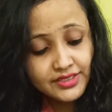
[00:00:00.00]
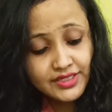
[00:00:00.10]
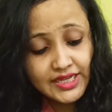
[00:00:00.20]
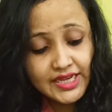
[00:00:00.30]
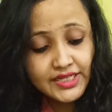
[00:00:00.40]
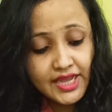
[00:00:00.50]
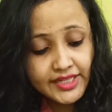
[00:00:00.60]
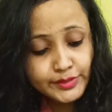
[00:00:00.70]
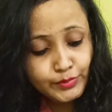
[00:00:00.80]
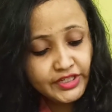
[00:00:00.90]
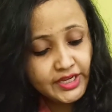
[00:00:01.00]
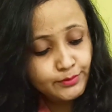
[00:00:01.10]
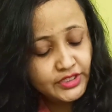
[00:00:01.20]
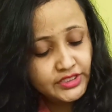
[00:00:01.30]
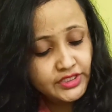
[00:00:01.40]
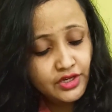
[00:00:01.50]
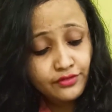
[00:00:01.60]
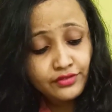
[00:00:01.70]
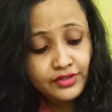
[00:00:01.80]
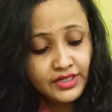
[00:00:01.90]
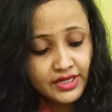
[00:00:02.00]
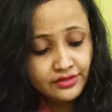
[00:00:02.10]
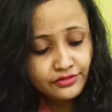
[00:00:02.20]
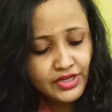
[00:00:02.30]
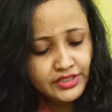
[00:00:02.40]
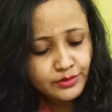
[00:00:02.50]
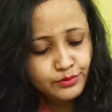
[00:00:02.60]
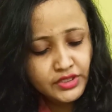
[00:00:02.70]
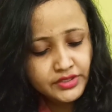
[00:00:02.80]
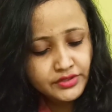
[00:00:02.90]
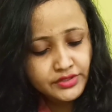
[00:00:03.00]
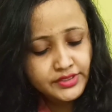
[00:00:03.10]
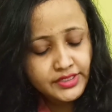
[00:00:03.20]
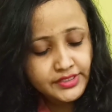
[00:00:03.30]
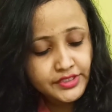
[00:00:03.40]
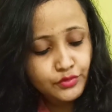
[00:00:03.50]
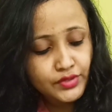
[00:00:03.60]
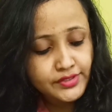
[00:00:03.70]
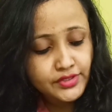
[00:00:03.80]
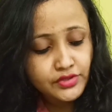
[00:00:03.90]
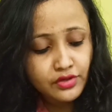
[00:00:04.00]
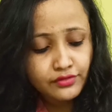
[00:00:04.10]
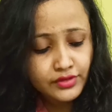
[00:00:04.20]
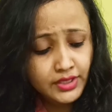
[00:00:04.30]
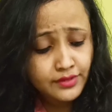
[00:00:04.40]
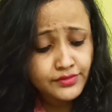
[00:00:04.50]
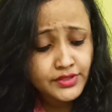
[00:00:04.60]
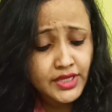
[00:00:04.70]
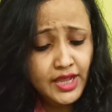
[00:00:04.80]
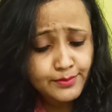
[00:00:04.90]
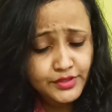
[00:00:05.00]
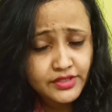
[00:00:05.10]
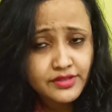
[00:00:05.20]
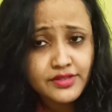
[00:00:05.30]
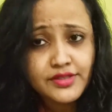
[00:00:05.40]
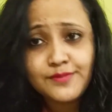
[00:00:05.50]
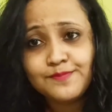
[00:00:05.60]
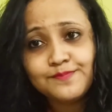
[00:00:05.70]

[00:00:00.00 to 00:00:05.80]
the inexplicability of love, and the murderous consequences of love's absence.